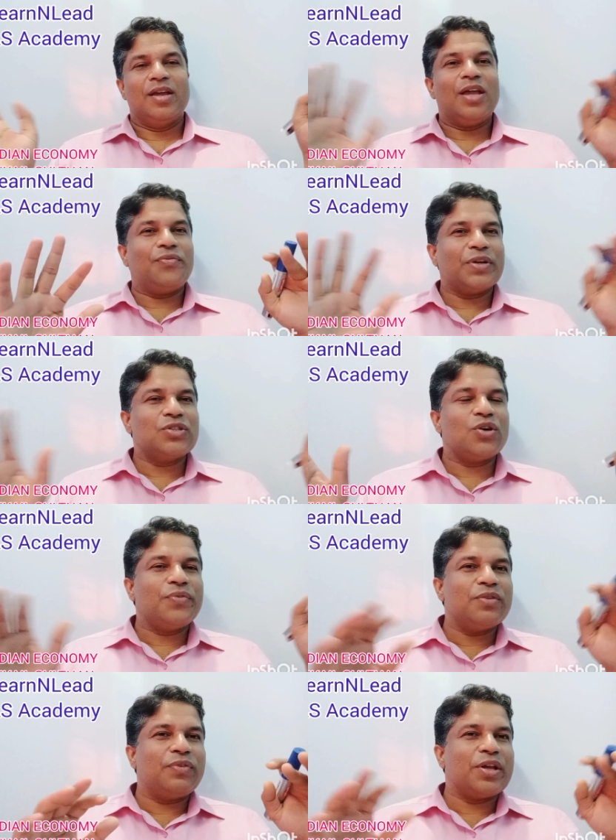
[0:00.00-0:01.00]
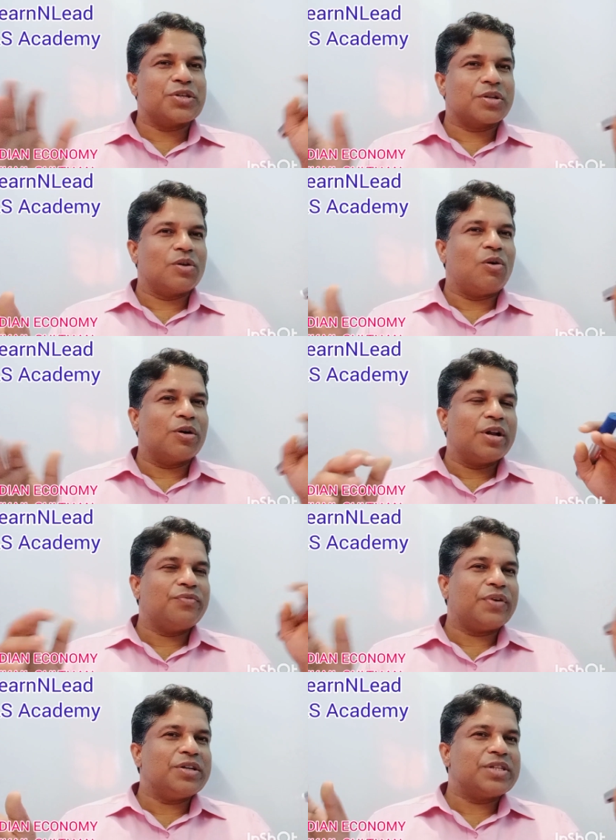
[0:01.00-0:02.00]
effects of inflation on
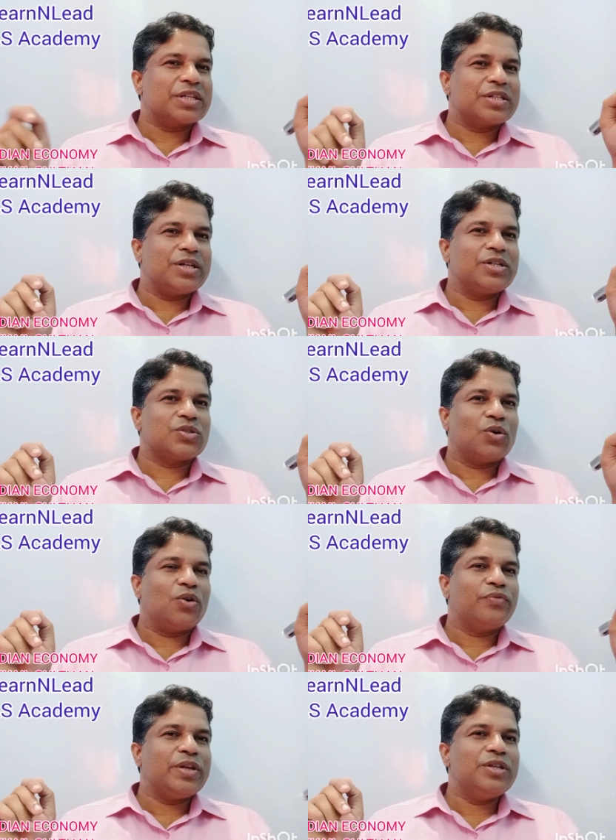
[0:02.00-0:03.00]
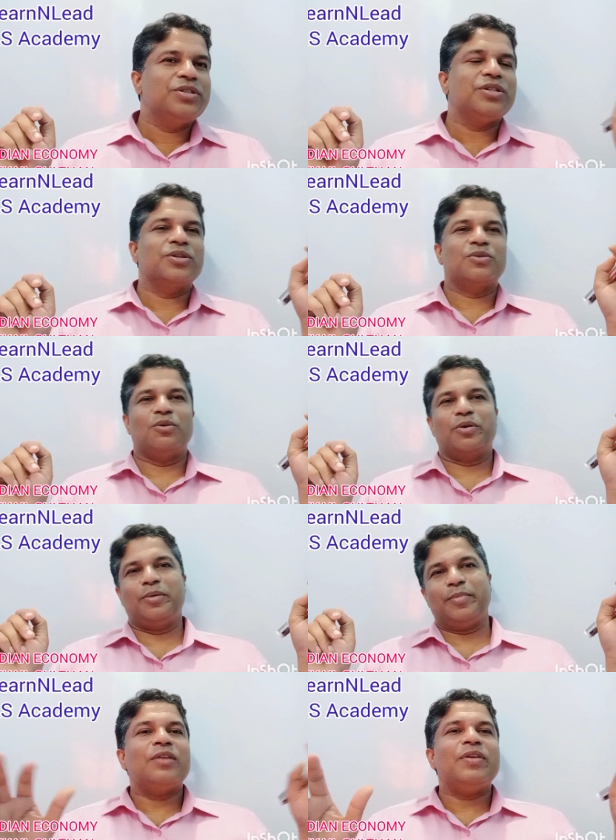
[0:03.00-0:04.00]
different sectors of Indian economy.
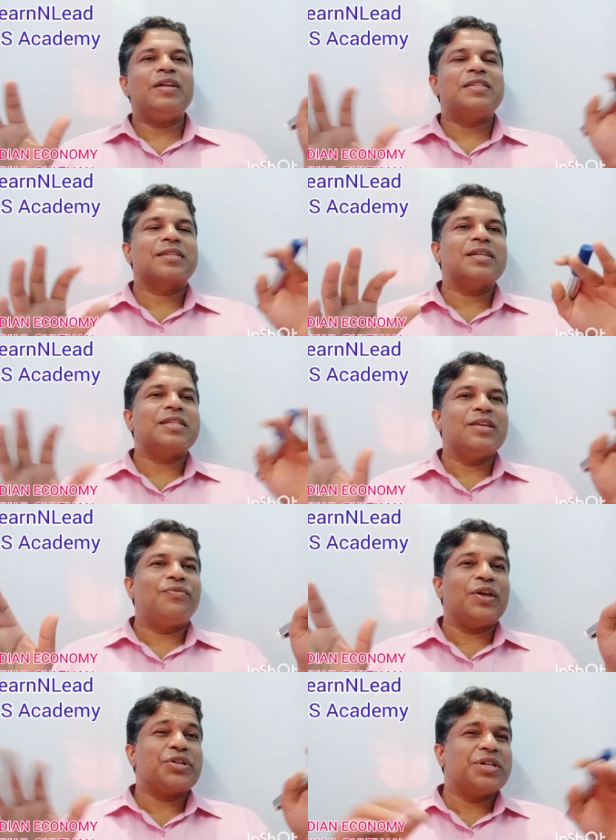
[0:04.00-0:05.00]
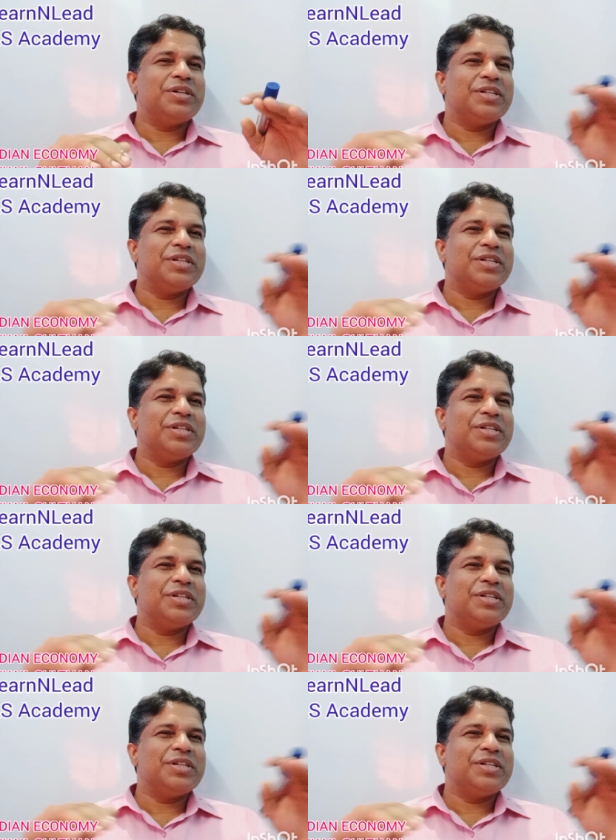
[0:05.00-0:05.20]
Here we discuss inflation